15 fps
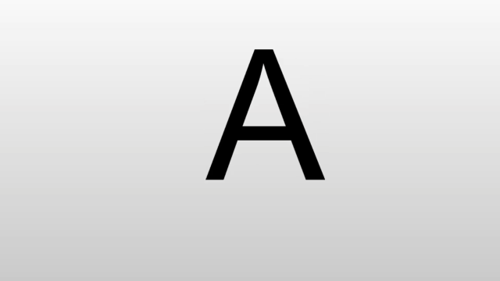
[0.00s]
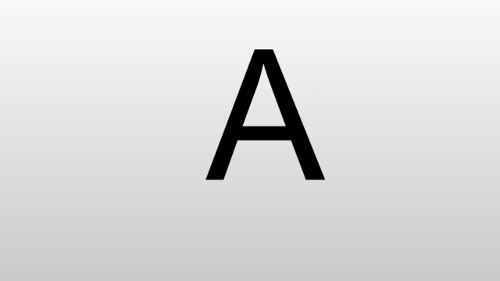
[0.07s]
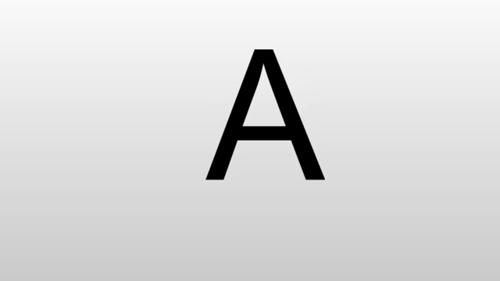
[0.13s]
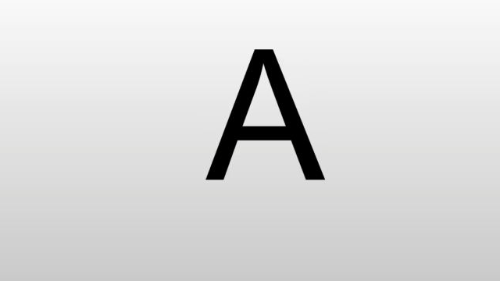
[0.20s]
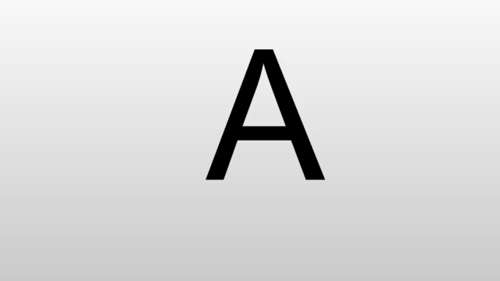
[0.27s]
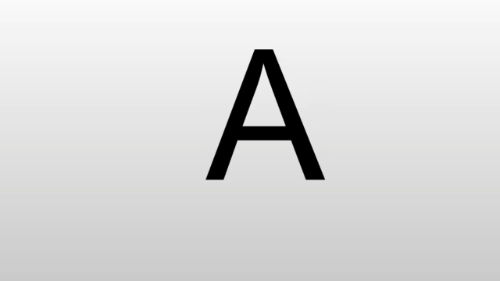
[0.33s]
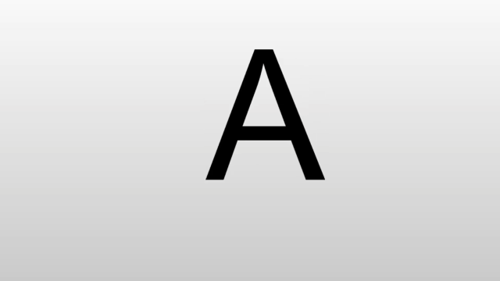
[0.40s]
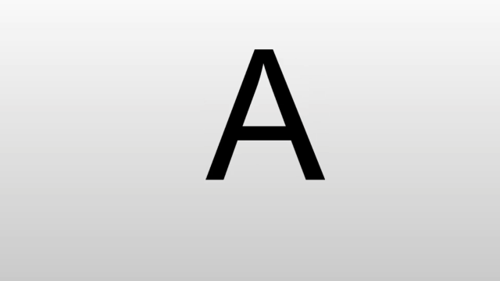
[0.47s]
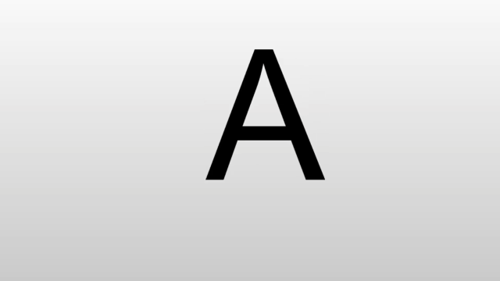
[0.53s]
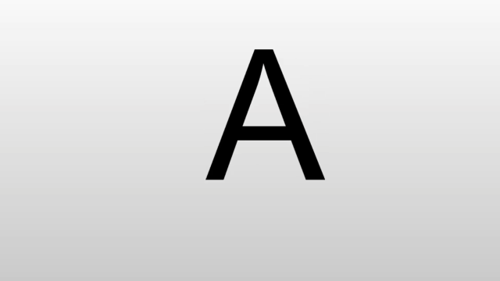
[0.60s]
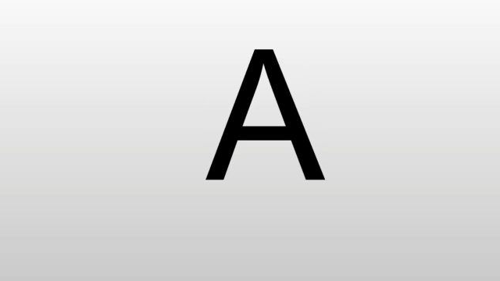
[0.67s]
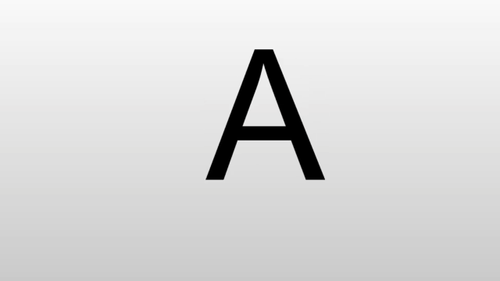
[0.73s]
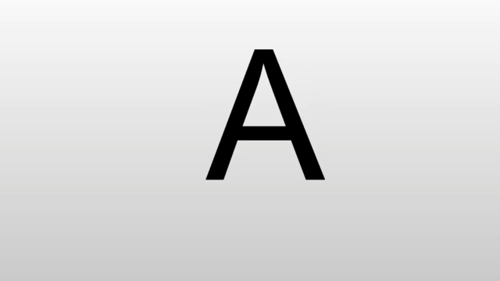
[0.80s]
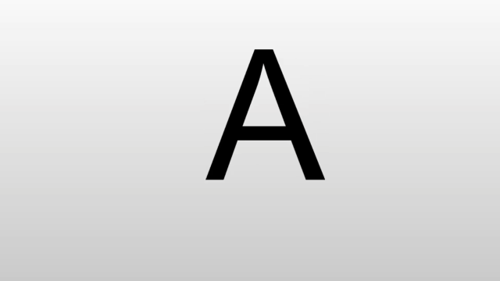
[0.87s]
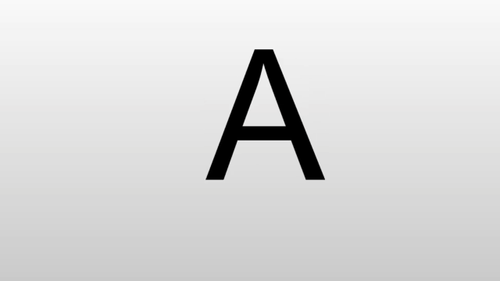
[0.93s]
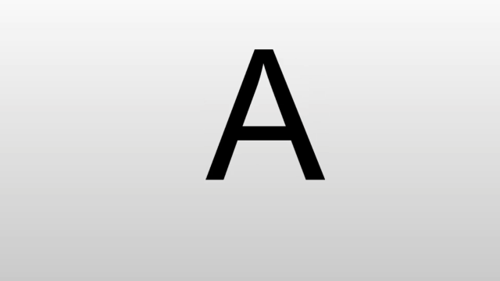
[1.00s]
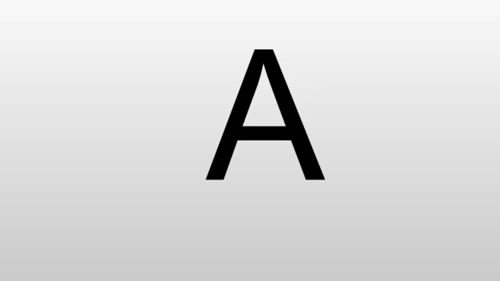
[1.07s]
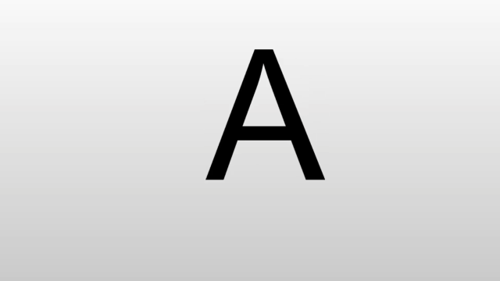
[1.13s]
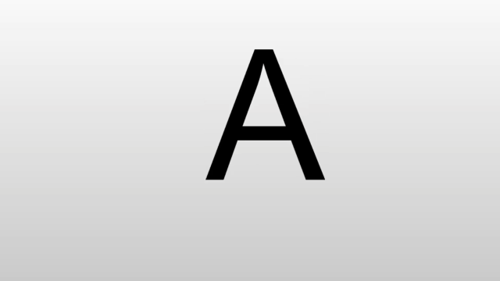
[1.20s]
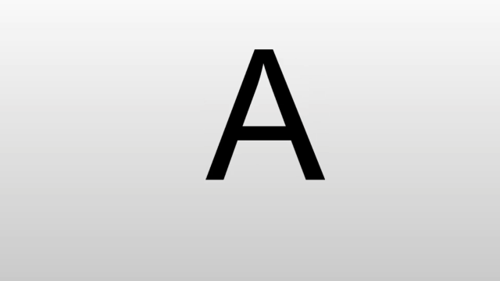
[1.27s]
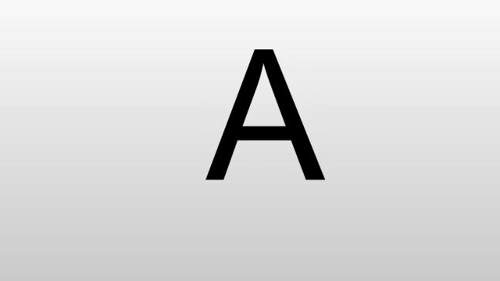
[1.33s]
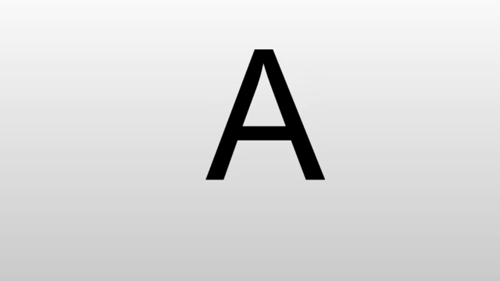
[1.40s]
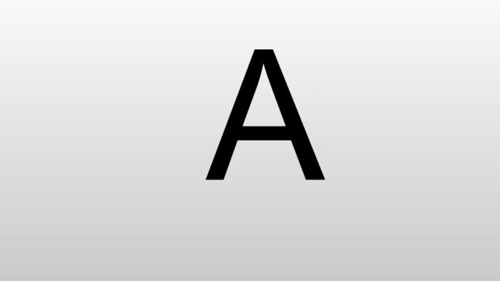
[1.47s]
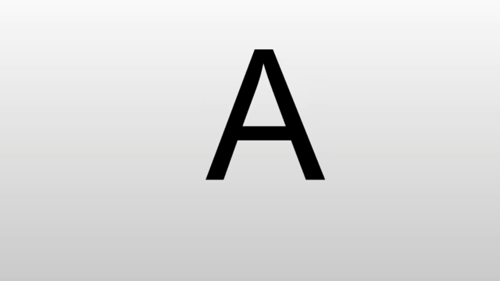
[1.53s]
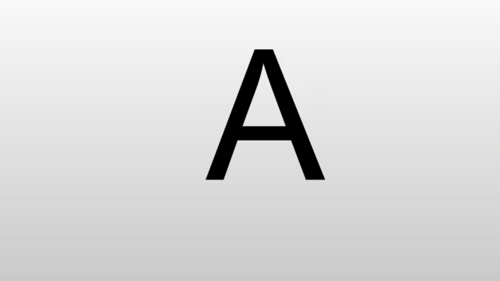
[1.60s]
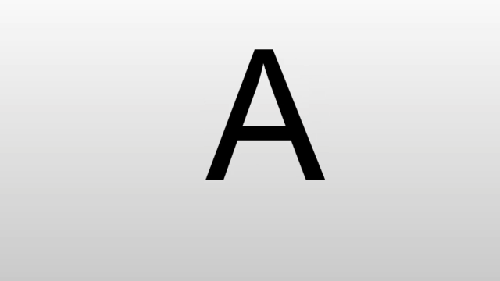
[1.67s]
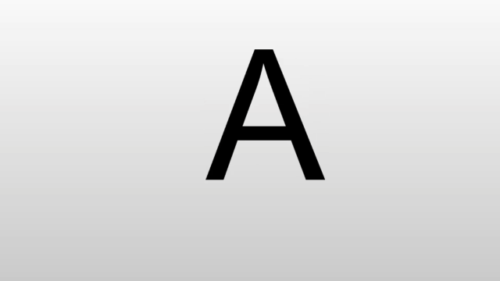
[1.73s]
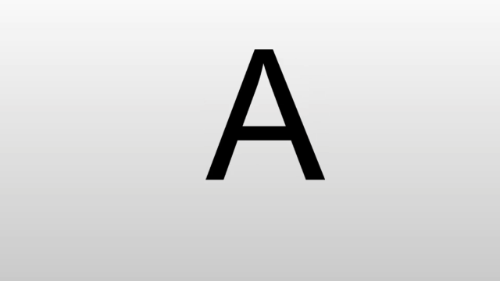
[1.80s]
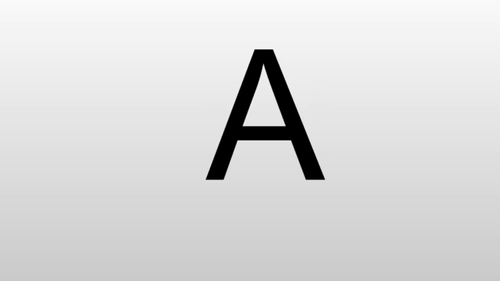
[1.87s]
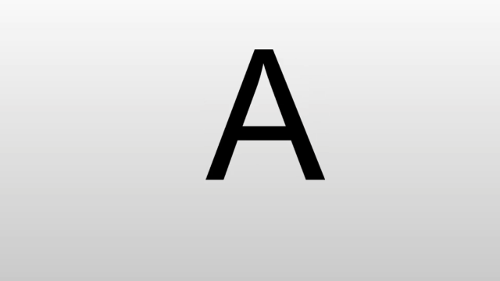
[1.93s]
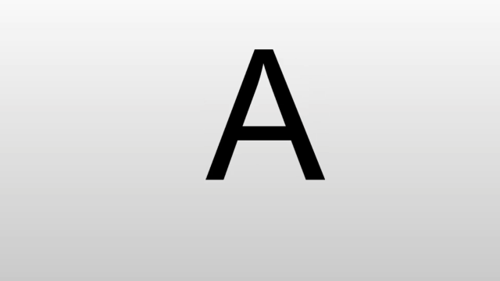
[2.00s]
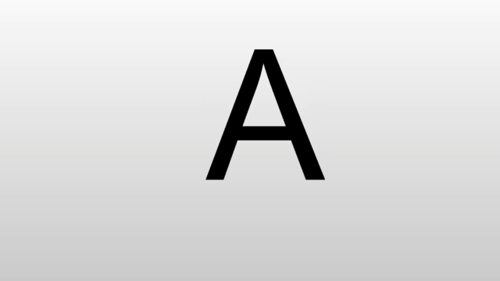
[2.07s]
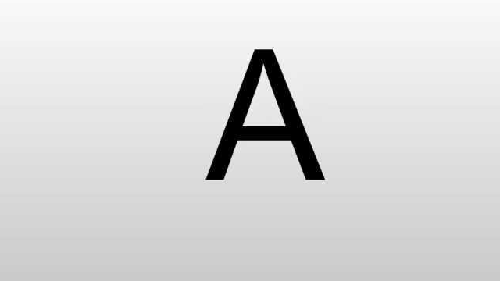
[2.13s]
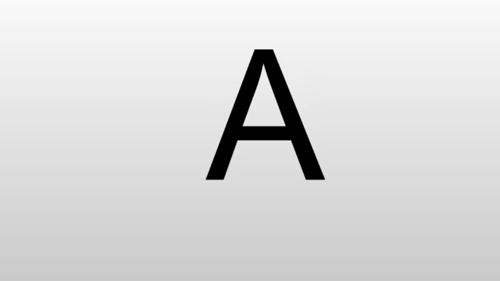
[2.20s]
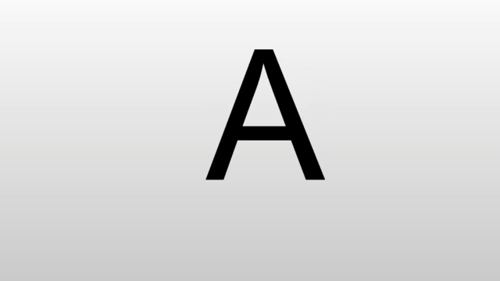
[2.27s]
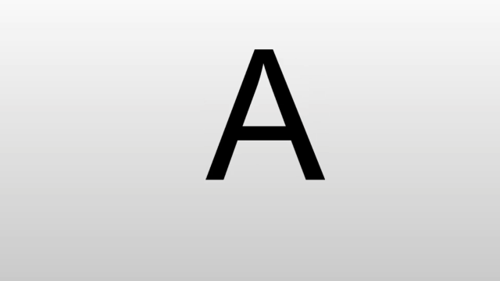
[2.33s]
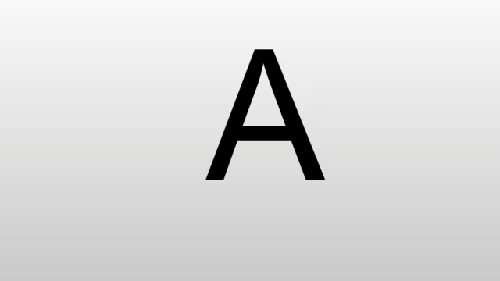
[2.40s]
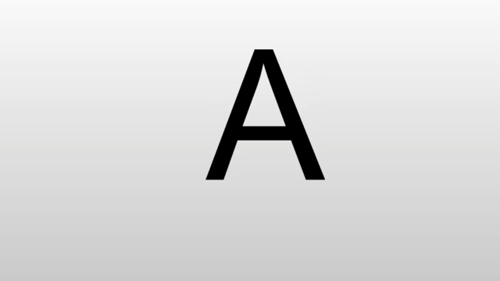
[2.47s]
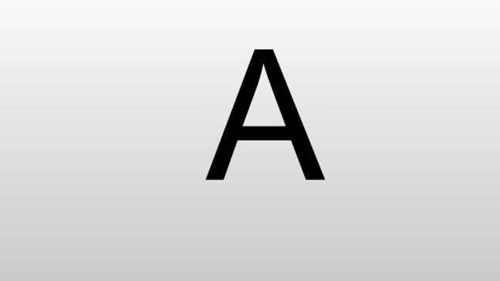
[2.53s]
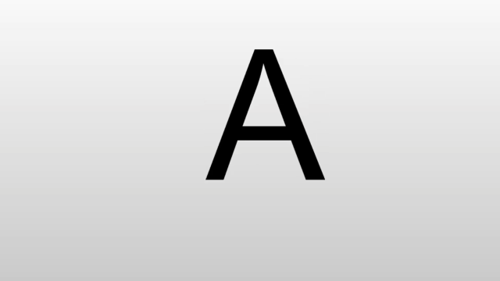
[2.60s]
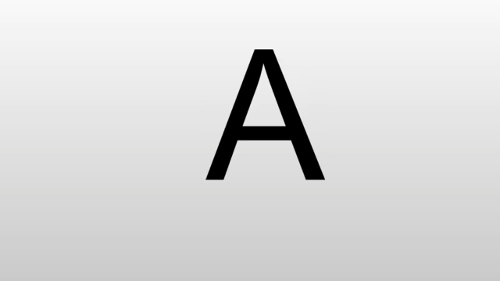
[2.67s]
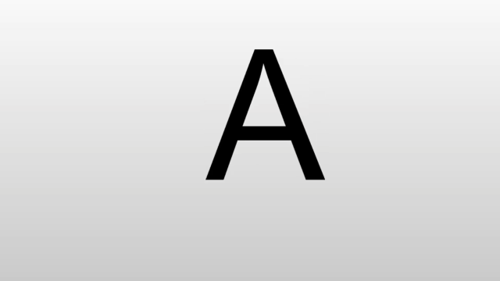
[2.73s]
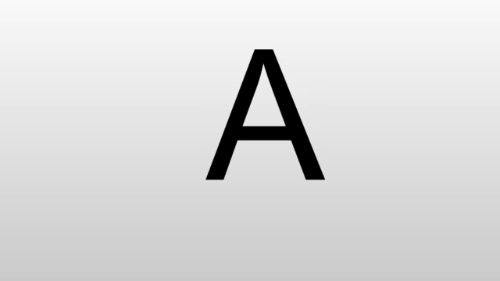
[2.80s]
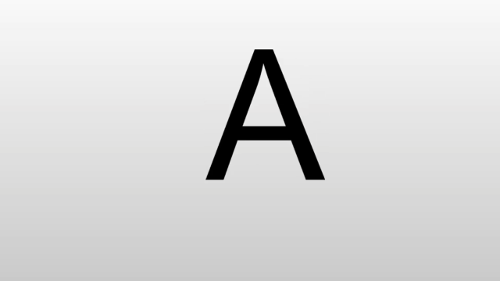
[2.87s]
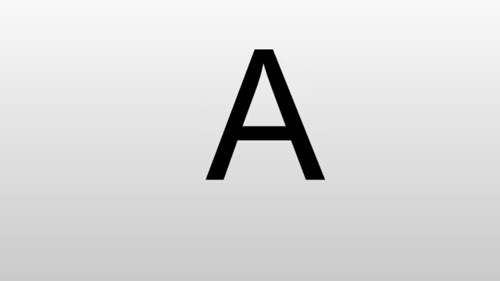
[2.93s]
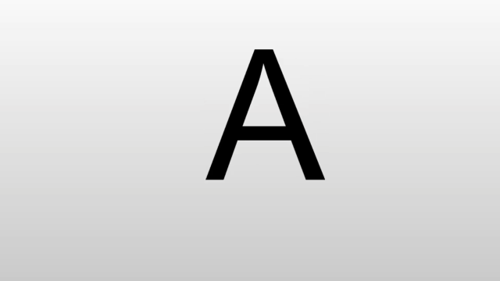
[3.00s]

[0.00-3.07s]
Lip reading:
(no speaker visible)